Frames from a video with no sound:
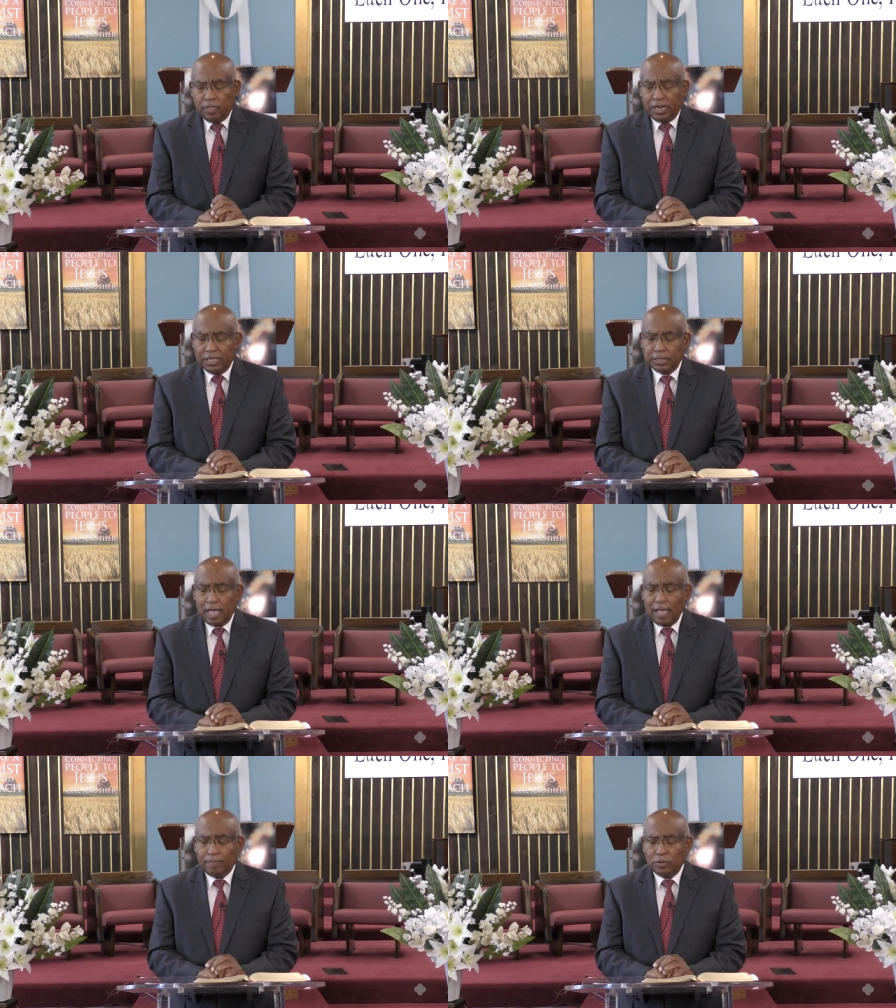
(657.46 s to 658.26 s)
The
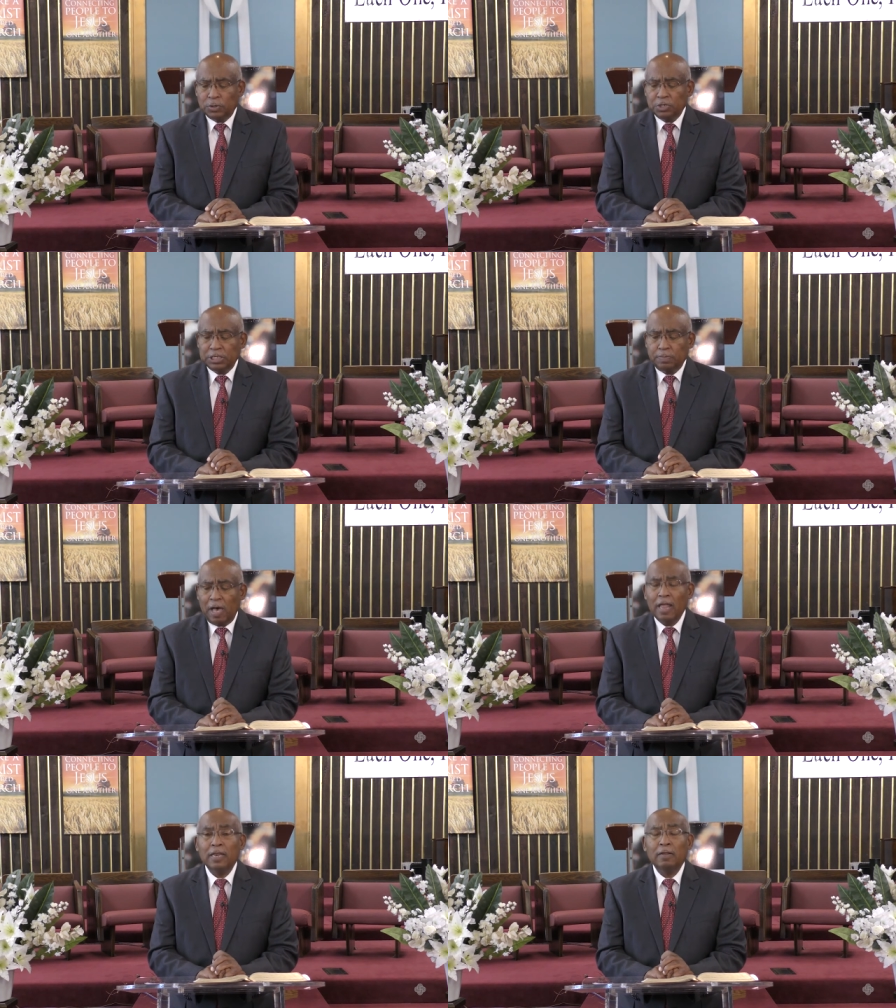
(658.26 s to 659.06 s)
disciples
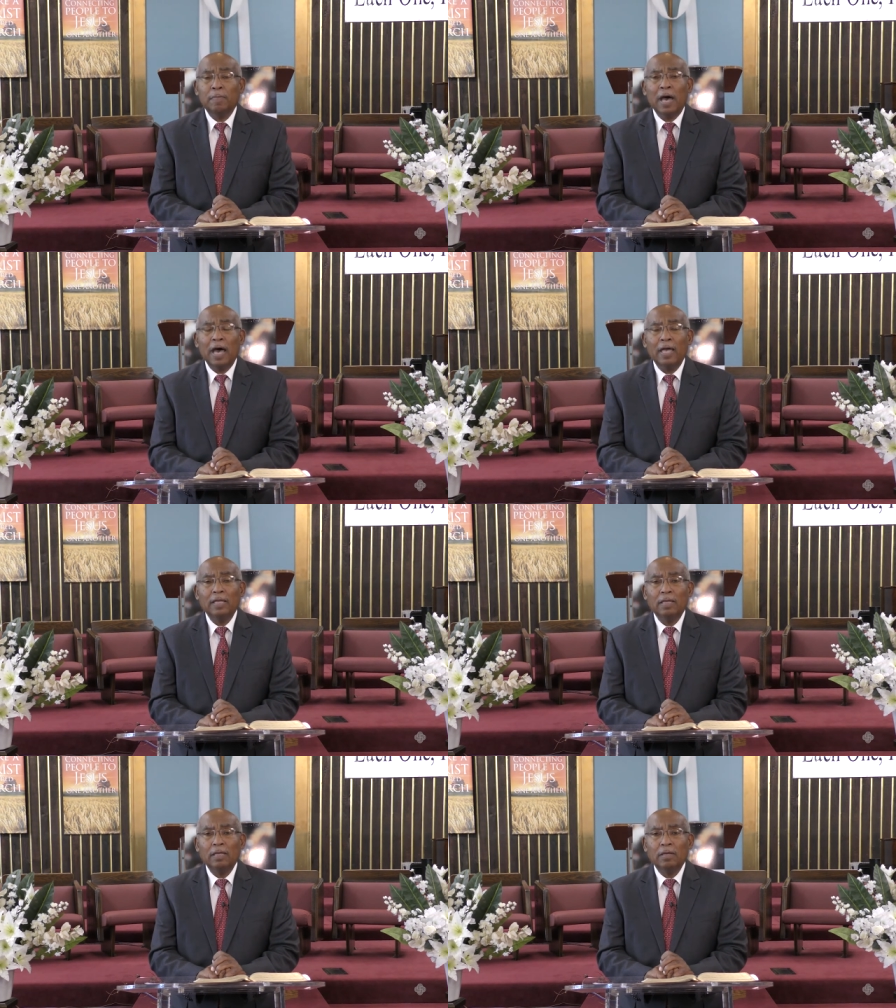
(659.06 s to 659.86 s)
responded
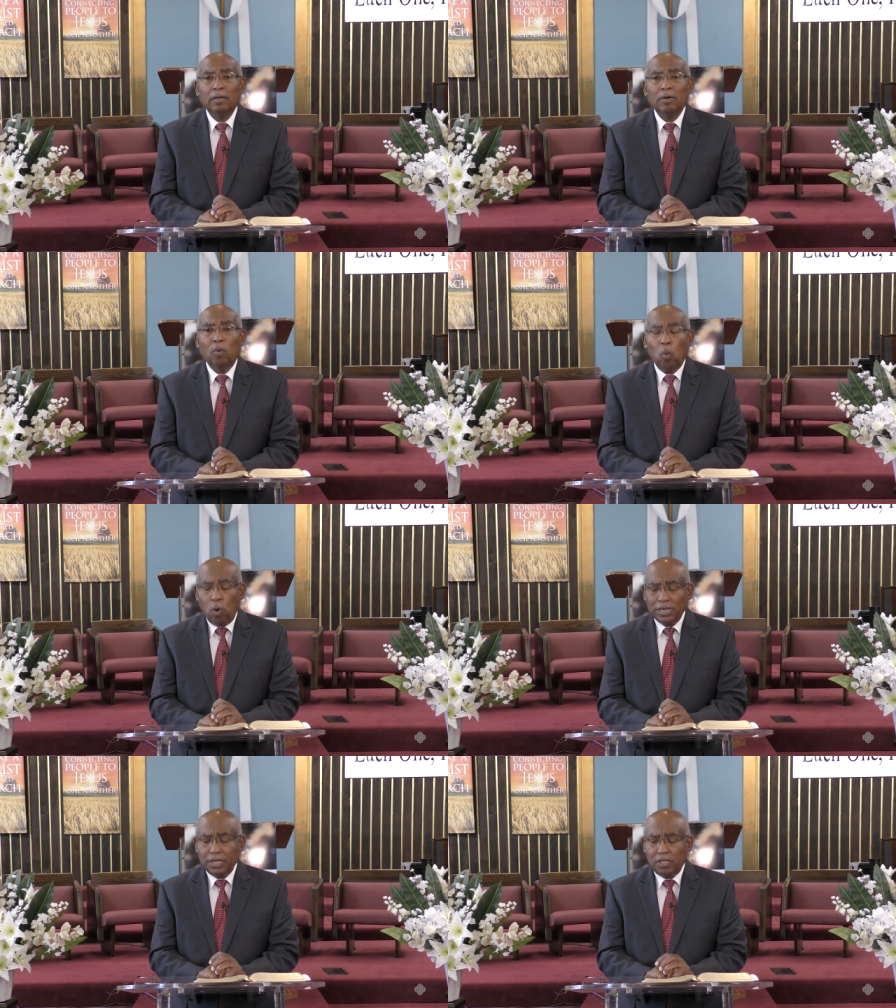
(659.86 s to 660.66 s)
by,
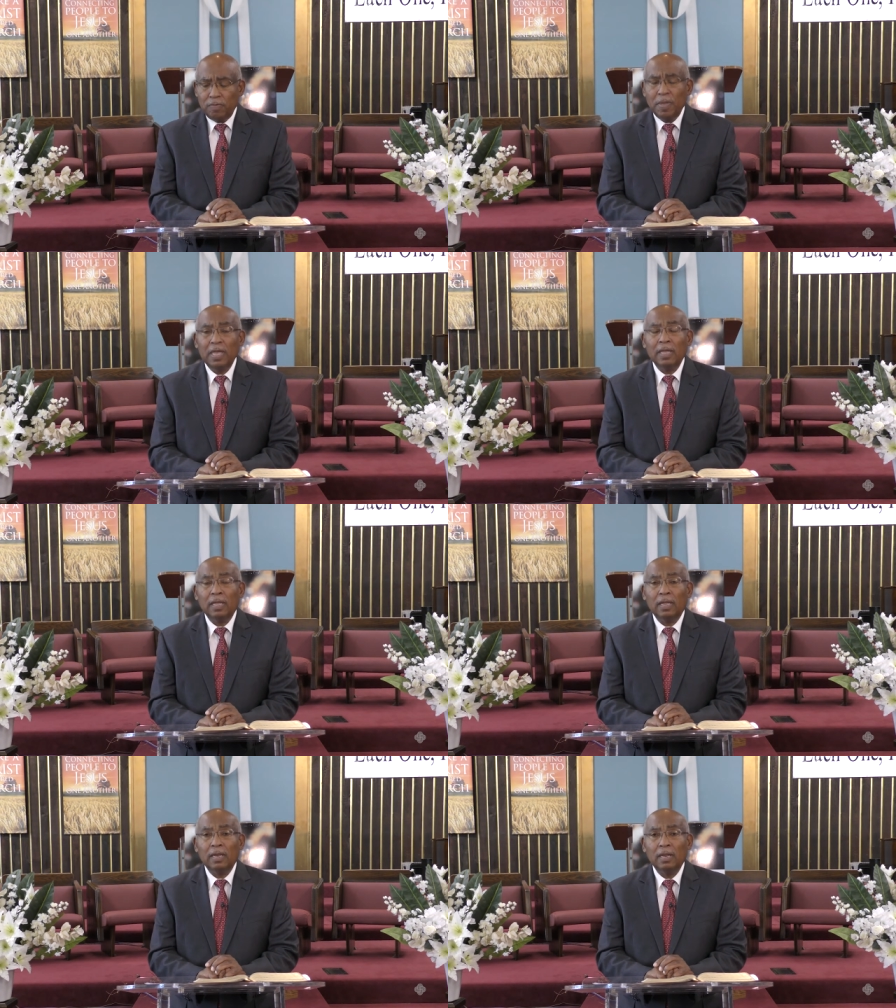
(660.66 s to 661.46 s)
What do you
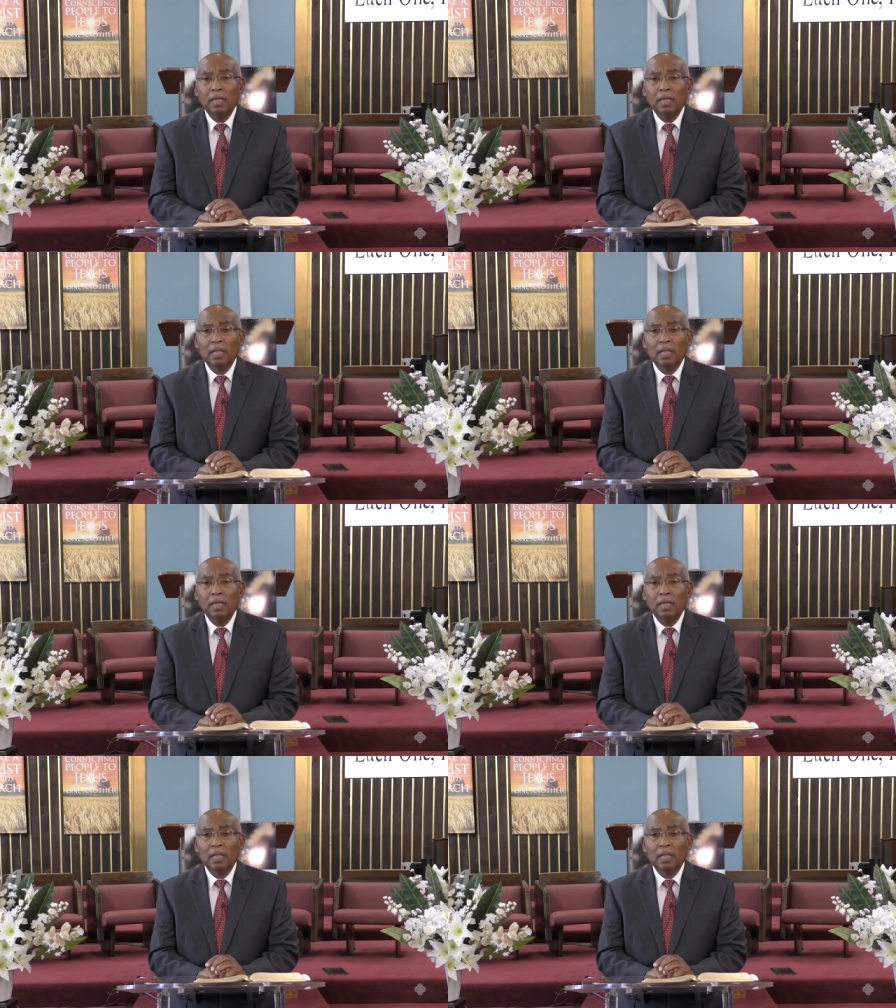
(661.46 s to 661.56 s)
mean?